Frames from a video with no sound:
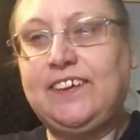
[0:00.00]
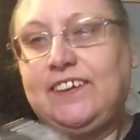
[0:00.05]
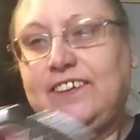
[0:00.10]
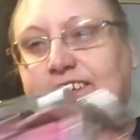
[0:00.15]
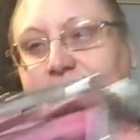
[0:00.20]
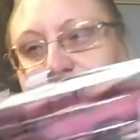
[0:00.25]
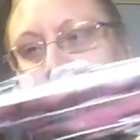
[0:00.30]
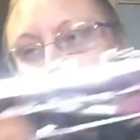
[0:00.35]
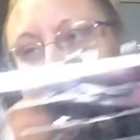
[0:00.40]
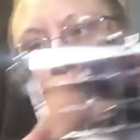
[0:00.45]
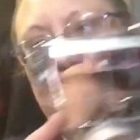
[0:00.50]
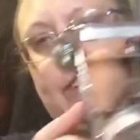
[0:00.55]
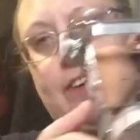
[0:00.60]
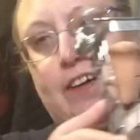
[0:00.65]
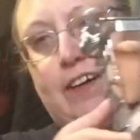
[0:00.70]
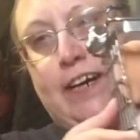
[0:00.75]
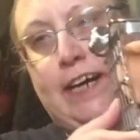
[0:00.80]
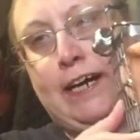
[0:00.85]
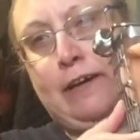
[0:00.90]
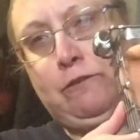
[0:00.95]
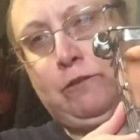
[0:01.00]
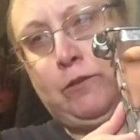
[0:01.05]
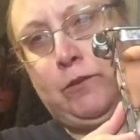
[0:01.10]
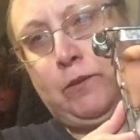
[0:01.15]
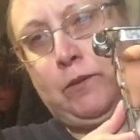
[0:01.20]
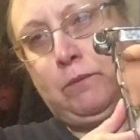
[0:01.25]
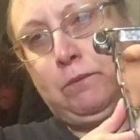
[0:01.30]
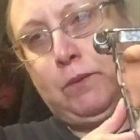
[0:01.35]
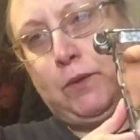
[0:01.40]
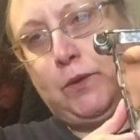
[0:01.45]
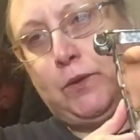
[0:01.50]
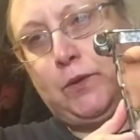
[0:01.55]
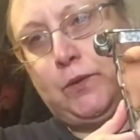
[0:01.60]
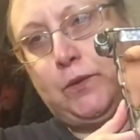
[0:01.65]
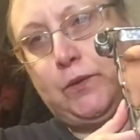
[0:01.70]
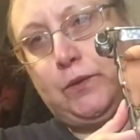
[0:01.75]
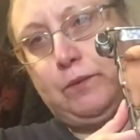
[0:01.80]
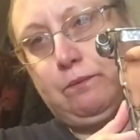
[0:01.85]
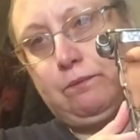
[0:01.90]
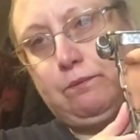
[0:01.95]
So I have them all
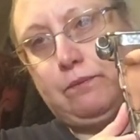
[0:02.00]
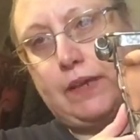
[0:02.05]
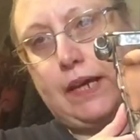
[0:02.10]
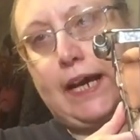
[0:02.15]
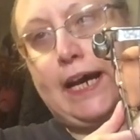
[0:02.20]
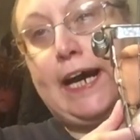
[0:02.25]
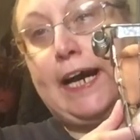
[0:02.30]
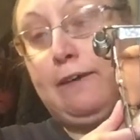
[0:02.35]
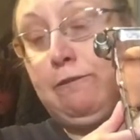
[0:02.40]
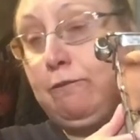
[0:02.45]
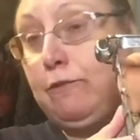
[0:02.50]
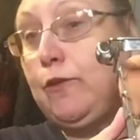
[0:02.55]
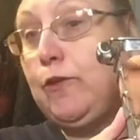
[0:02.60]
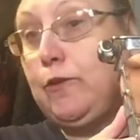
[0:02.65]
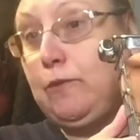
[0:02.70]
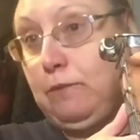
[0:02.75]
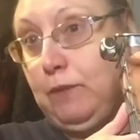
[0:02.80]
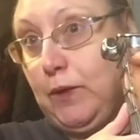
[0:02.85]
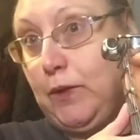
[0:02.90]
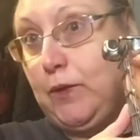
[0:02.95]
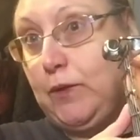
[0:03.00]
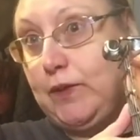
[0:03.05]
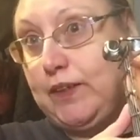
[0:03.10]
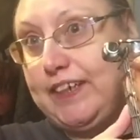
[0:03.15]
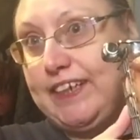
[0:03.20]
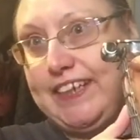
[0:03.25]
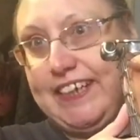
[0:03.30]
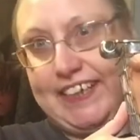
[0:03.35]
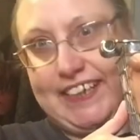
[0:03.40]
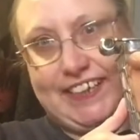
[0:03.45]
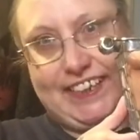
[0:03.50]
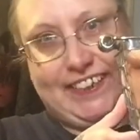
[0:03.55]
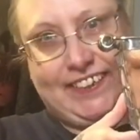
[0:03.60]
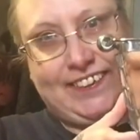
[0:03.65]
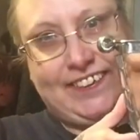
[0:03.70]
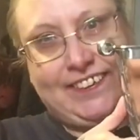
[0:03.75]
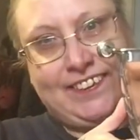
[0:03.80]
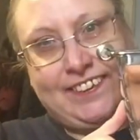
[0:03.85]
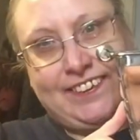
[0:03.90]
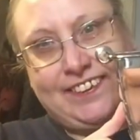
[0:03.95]
in
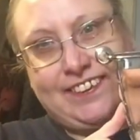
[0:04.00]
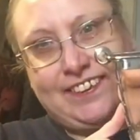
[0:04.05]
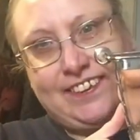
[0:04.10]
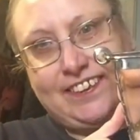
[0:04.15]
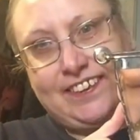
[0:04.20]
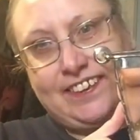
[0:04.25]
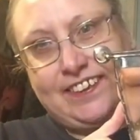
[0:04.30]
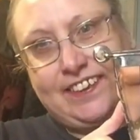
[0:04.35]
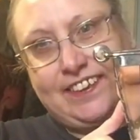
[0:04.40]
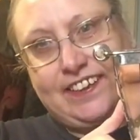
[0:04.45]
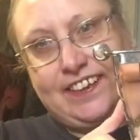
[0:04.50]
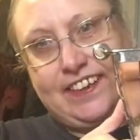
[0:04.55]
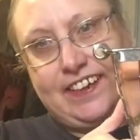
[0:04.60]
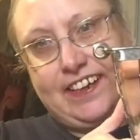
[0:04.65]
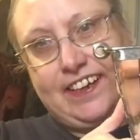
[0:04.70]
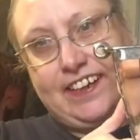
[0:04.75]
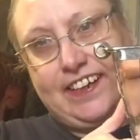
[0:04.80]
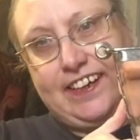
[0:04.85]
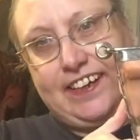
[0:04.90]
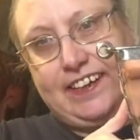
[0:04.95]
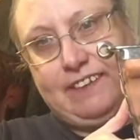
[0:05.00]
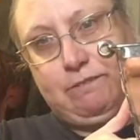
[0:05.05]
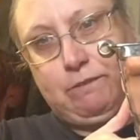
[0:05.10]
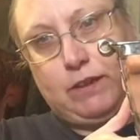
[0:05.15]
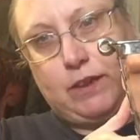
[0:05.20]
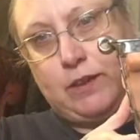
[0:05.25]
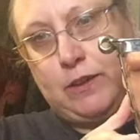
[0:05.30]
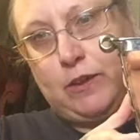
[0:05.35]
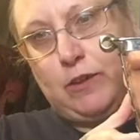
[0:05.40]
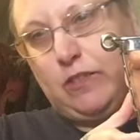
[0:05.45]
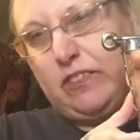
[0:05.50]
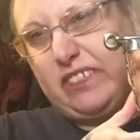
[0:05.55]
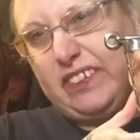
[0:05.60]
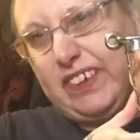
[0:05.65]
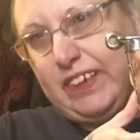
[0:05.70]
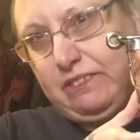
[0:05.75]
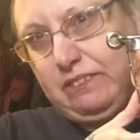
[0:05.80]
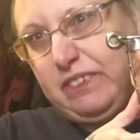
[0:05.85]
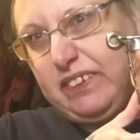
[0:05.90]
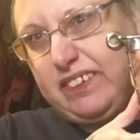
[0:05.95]
here, and my cloth and
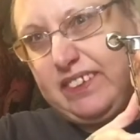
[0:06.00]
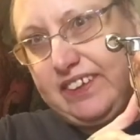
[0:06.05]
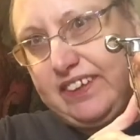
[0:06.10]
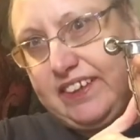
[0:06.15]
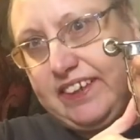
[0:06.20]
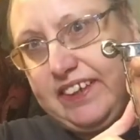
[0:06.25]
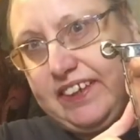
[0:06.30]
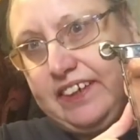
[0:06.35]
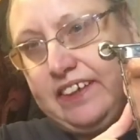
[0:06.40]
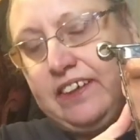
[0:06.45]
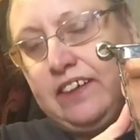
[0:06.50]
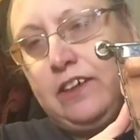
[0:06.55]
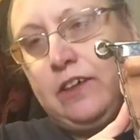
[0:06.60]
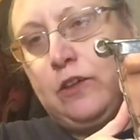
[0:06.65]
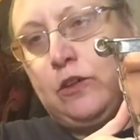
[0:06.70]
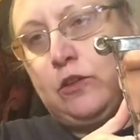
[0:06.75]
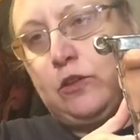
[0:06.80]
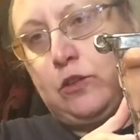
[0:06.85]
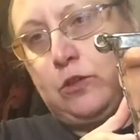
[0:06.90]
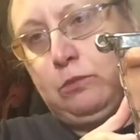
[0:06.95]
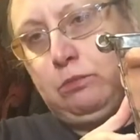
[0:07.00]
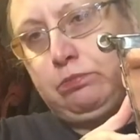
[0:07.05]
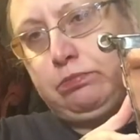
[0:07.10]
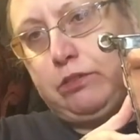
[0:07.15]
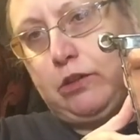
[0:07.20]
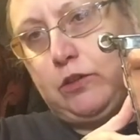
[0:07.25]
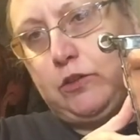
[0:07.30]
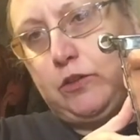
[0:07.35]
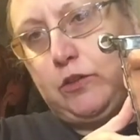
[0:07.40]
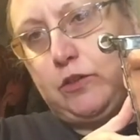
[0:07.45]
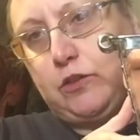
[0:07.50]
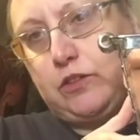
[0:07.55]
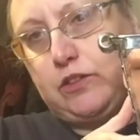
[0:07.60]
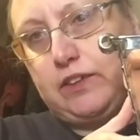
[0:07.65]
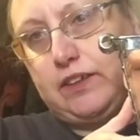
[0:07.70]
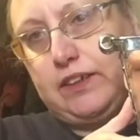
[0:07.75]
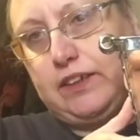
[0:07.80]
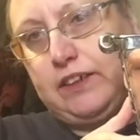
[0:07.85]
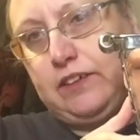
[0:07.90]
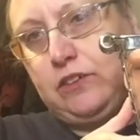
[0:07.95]
everything. Some products
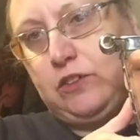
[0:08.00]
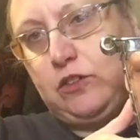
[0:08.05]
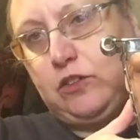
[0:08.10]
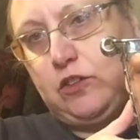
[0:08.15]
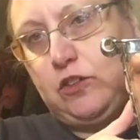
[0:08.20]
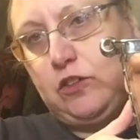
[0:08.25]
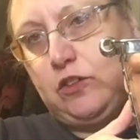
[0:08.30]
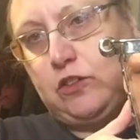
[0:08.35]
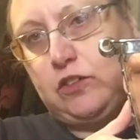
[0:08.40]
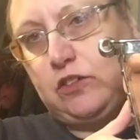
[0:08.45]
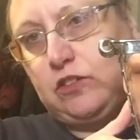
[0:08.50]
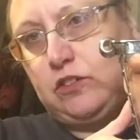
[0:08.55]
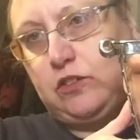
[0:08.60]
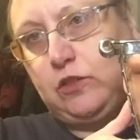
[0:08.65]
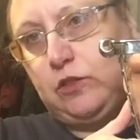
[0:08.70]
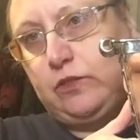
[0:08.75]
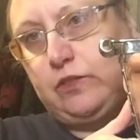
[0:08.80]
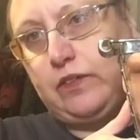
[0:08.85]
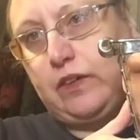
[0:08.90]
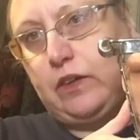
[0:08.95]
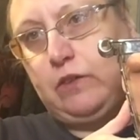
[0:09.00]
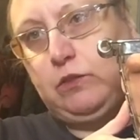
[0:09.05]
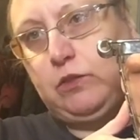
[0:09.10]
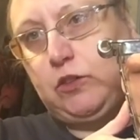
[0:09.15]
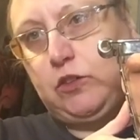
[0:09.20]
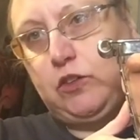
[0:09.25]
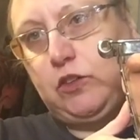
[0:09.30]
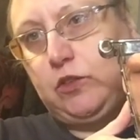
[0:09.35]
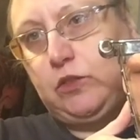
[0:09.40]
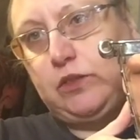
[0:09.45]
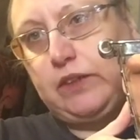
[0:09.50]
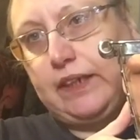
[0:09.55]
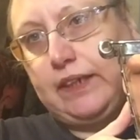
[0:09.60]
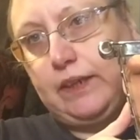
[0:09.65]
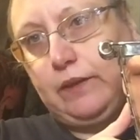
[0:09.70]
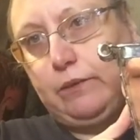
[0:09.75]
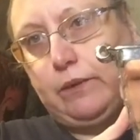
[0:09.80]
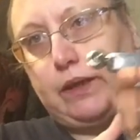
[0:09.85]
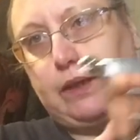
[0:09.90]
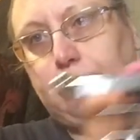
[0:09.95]
is just stuff I would use
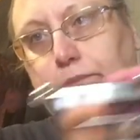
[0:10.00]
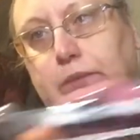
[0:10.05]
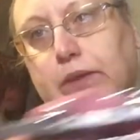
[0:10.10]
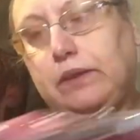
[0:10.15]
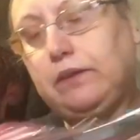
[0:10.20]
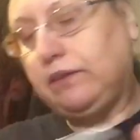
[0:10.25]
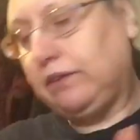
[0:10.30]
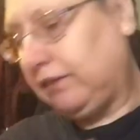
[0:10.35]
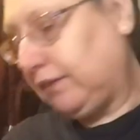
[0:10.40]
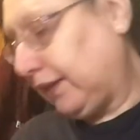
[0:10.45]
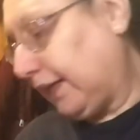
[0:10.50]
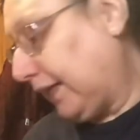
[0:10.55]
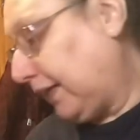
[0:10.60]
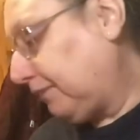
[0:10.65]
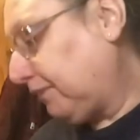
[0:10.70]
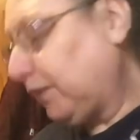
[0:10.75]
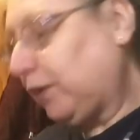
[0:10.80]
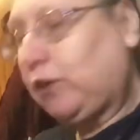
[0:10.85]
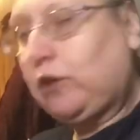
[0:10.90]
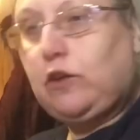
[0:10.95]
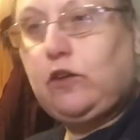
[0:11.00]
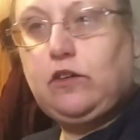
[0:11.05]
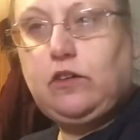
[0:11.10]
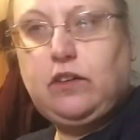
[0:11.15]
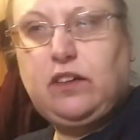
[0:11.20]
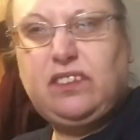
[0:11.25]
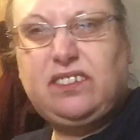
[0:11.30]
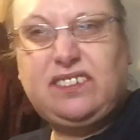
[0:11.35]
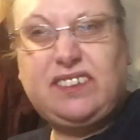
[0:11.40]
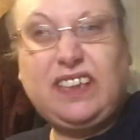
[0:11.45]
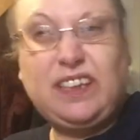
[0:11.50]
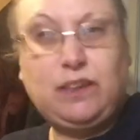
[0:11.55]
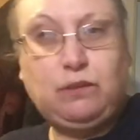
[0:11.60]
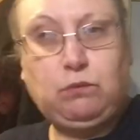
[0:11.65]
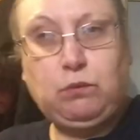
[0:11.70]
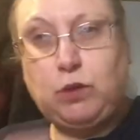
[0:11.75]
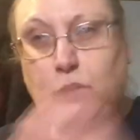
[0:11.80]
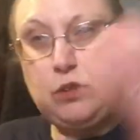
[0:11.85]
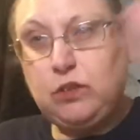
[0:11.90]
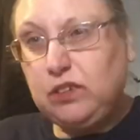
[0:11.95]
anyway because I haven't got a second
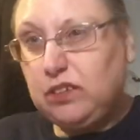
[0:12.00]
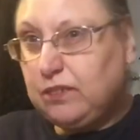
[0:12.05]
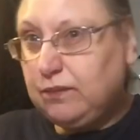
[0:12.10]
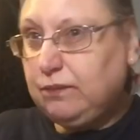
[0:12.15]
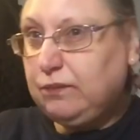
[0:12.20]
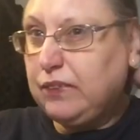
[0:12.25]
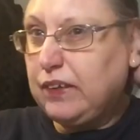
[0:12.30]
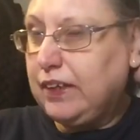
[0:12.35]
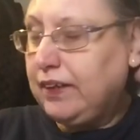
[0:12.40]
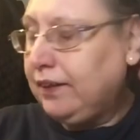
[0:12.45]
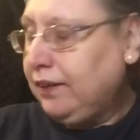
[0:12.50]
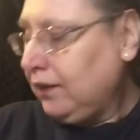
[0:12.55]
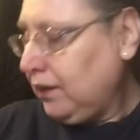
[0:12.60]
one or something.